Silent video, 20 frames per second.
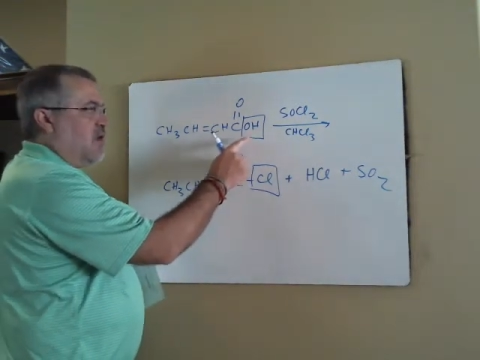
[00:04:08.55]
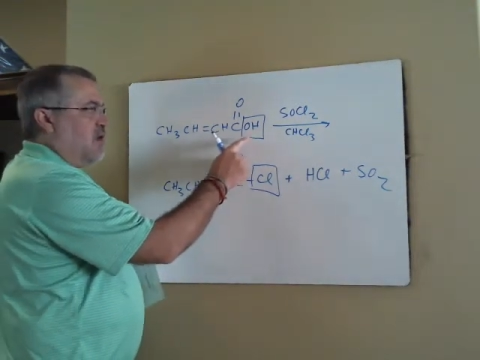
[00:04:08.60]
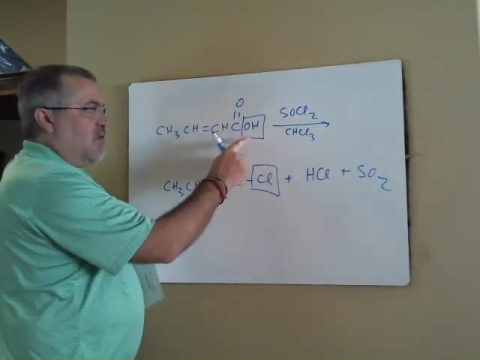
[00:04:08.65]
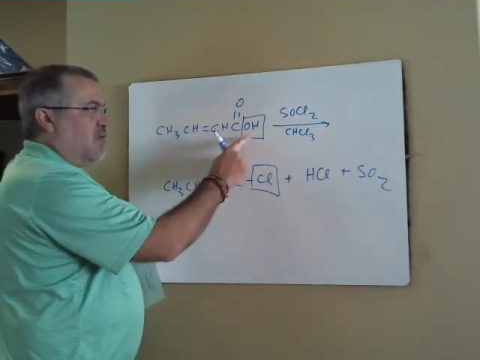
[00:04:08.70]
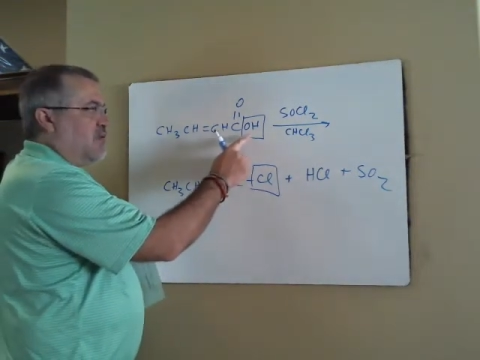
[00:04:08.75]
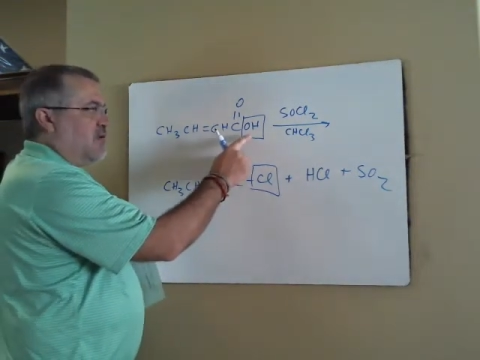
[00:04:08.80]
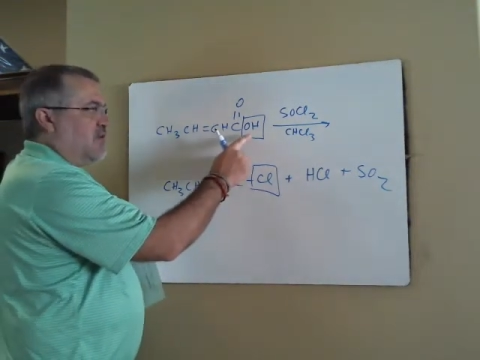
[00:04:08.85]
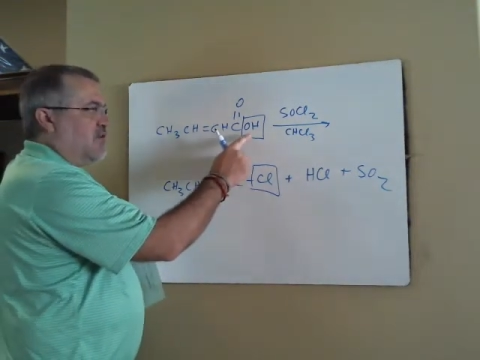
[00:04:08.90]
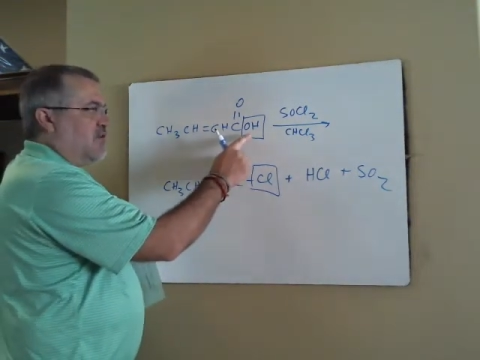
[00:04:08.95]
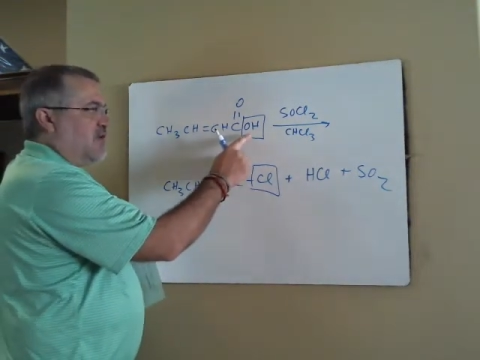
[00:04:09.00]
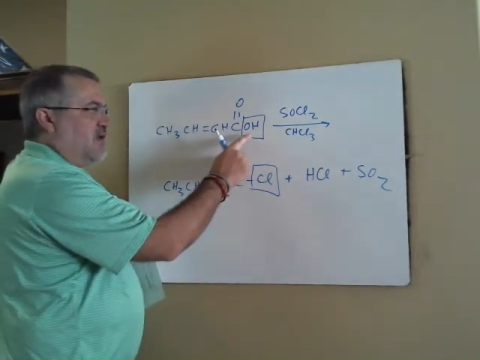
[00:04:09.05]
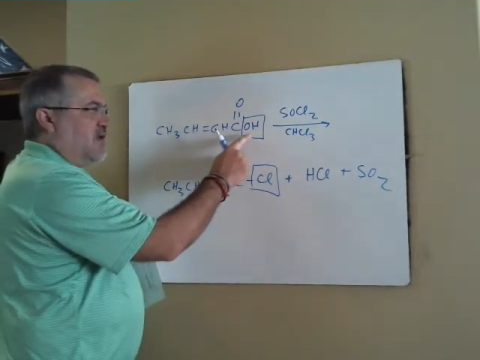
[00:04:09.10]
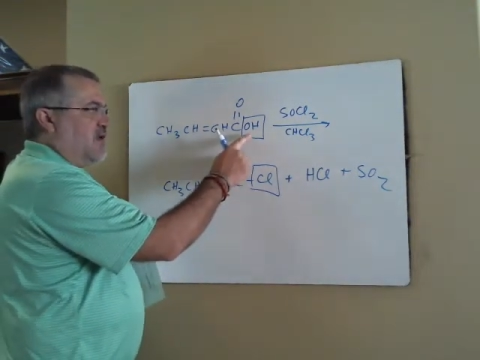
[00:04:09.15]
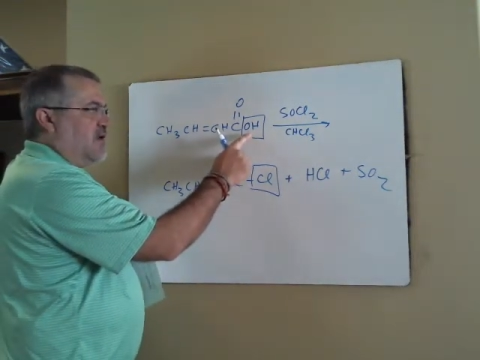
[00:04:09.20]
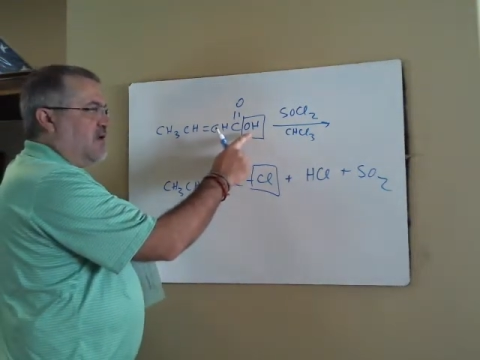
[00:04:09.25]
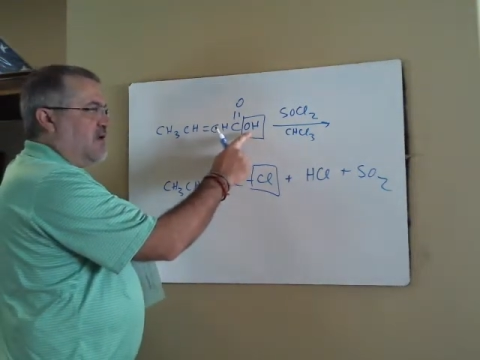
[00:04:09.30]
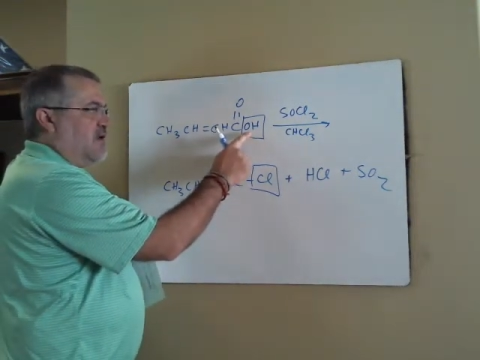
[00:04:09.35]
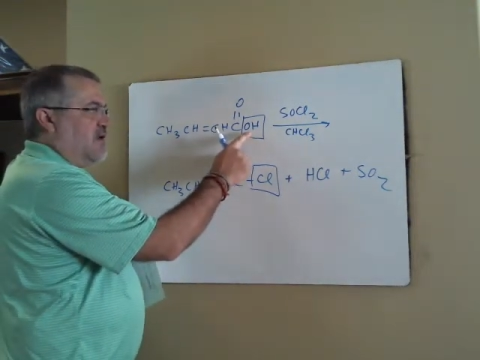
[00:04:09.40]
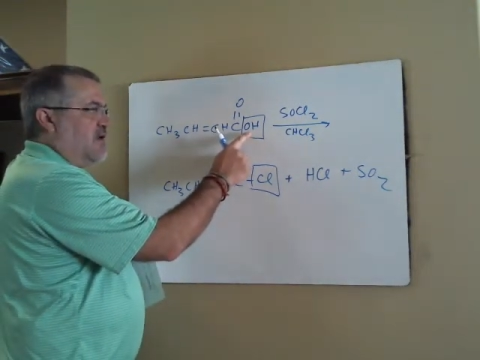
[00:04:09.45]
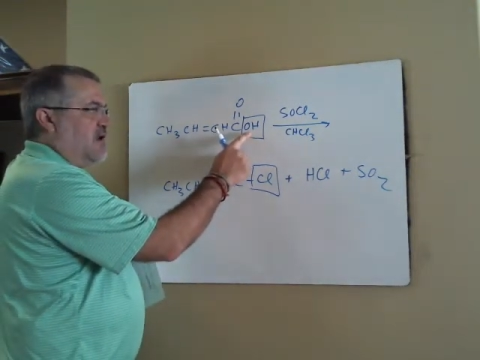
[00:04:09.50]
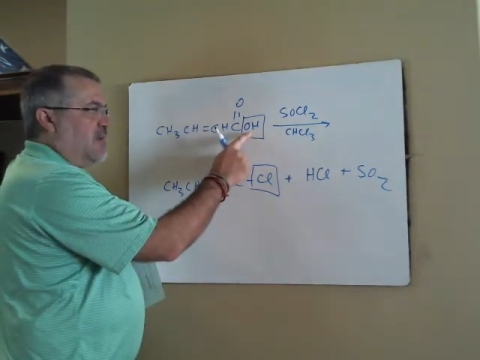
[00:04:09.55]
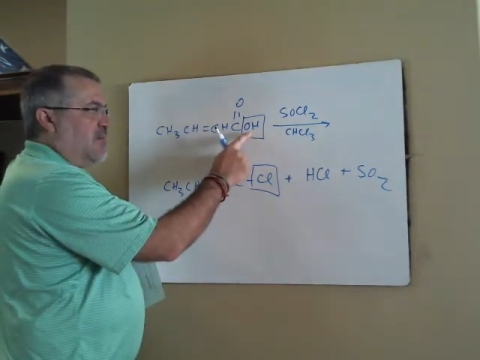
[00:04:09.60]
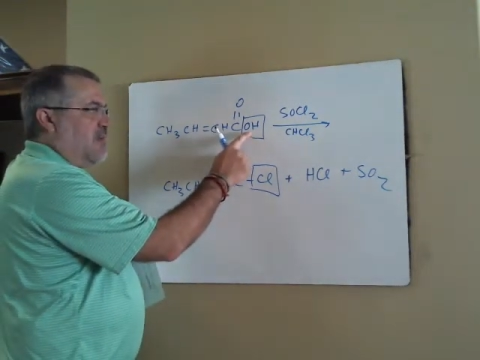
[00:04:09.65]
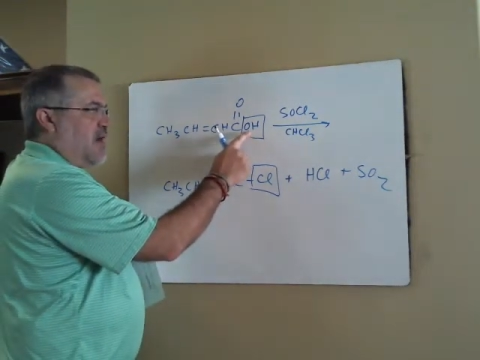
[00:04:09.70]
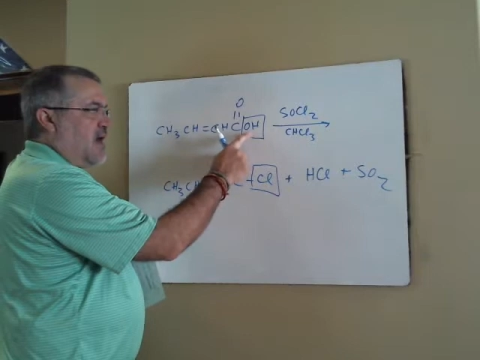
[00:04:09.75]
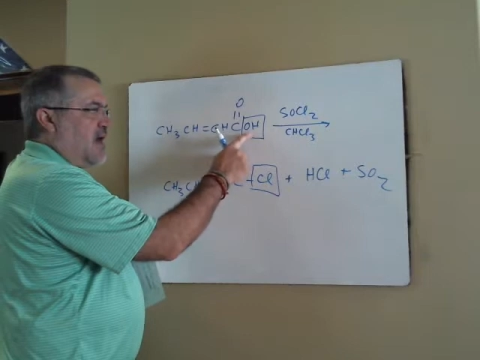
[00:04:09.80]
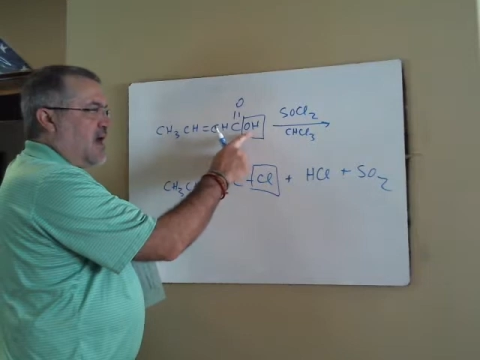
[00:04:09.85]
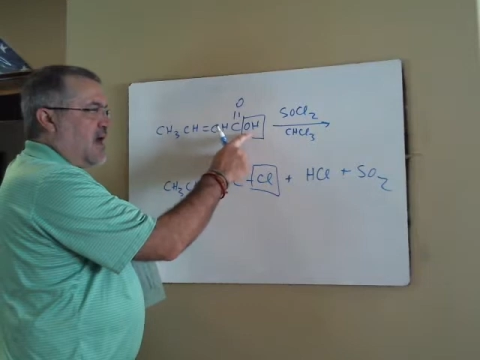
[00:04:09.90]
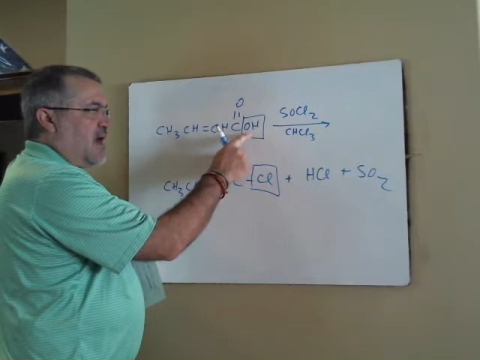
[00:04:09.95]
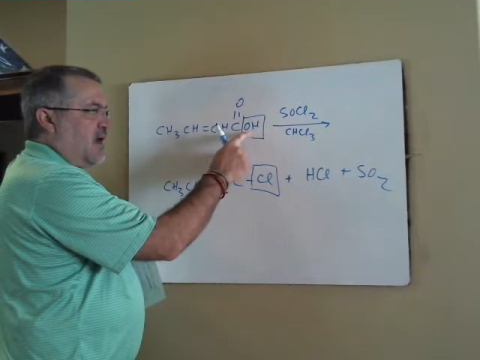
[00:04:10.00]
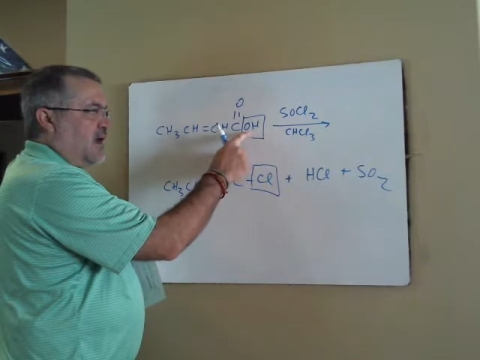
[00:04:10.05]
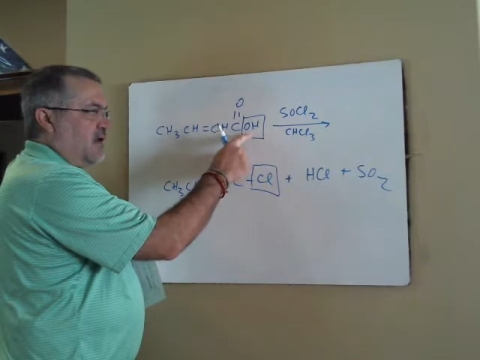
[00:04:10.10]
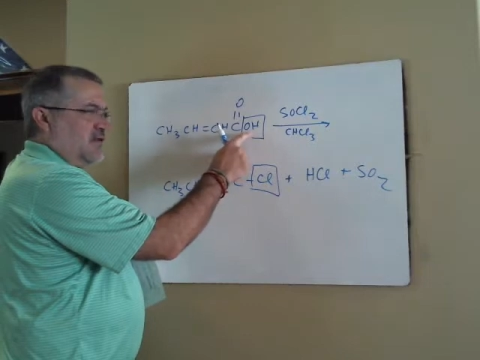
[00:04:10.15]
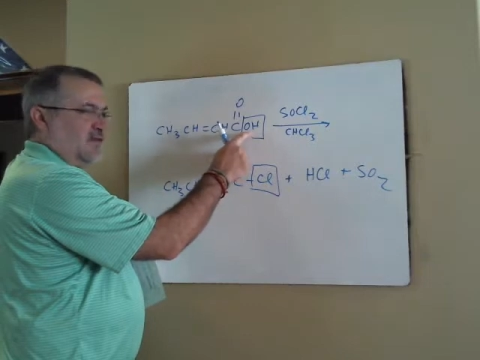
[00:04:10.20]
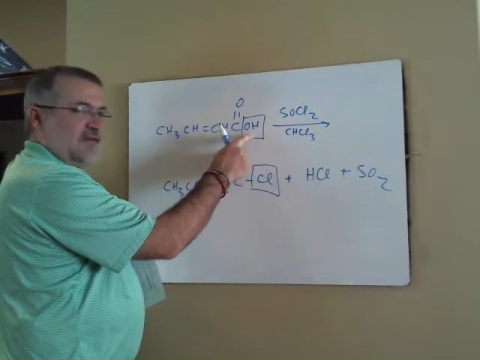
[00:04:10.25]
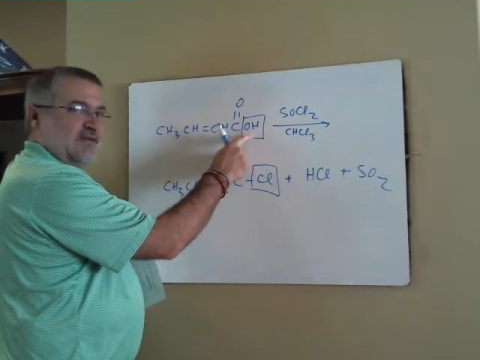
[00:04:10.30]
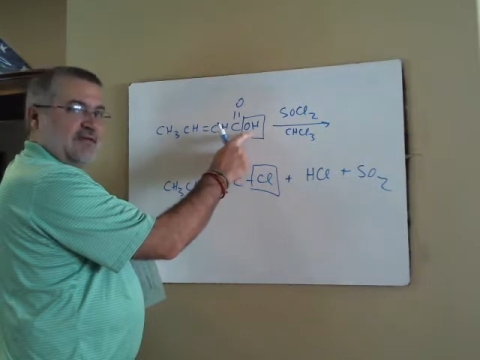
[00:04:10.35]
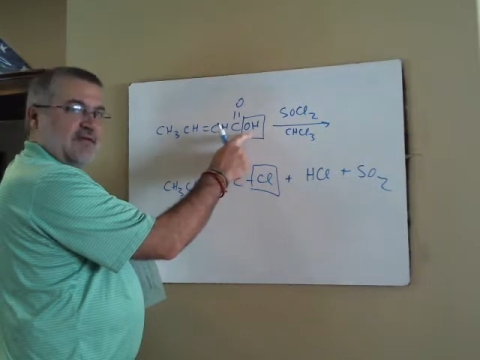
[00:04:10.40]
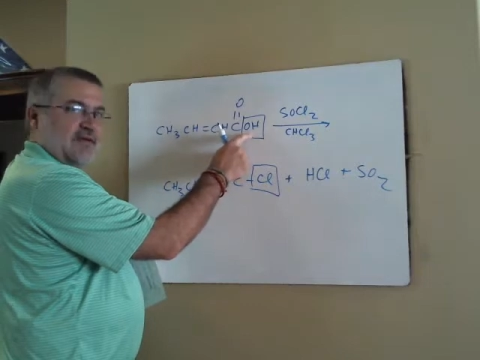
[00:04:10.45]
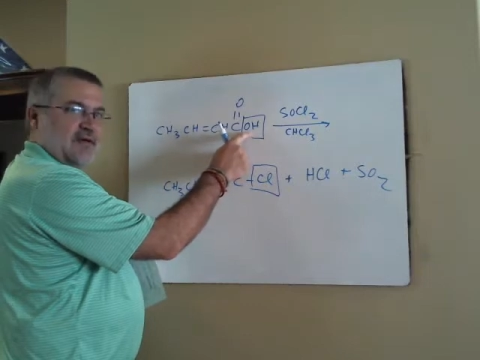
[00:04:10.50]
What's in the
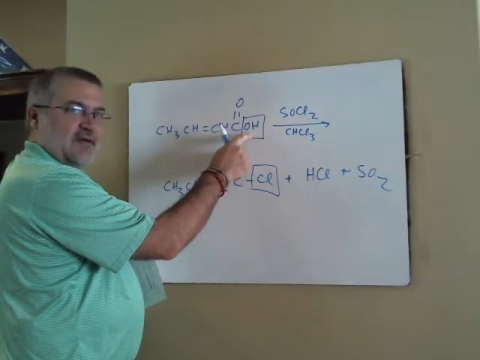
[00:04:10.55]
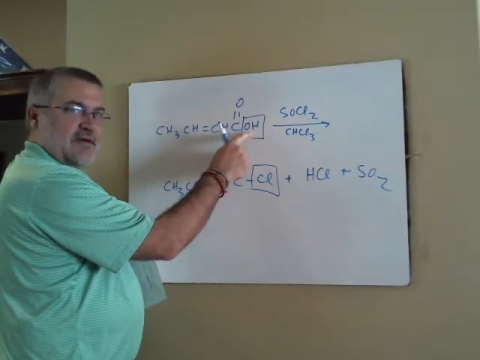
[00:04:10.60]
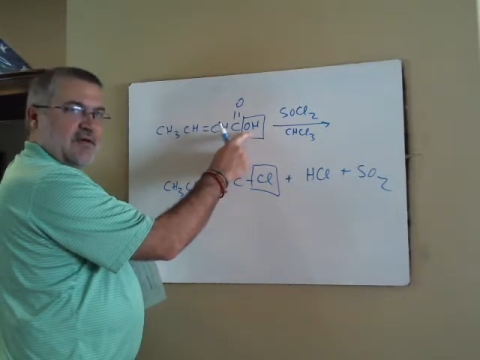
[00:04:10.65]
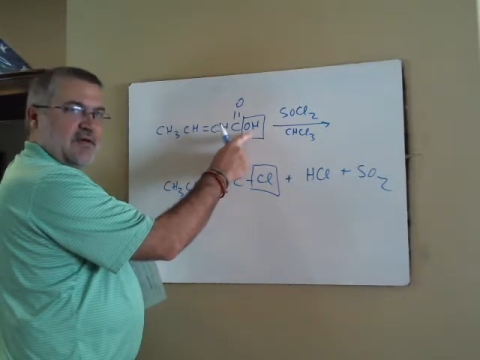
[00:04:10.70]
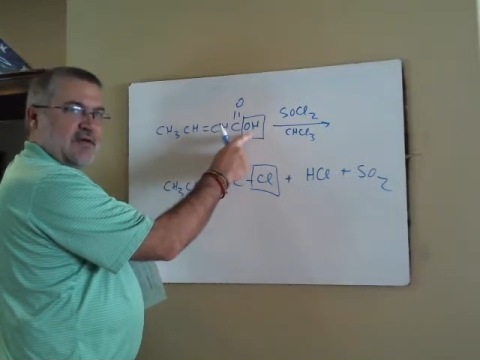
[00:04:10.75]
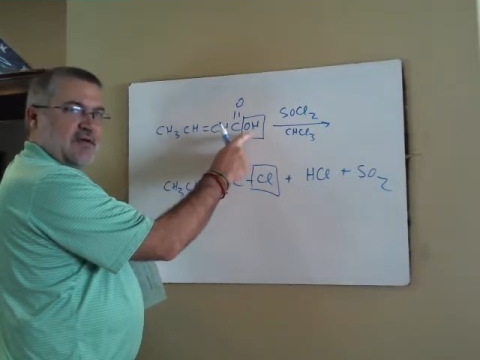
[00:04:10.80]
box